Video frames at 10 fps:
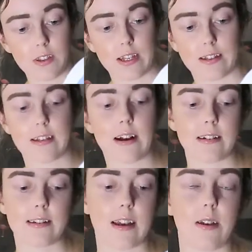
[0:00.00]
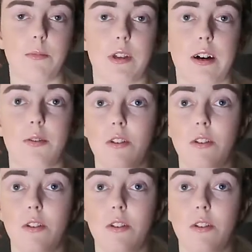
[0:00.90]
the exact same without the